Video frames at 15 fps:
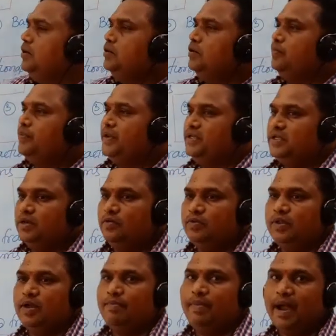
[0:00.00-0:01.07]
to preserve
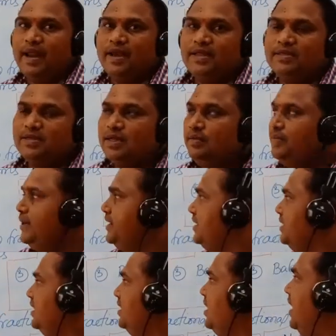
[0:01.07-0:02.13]
the biological material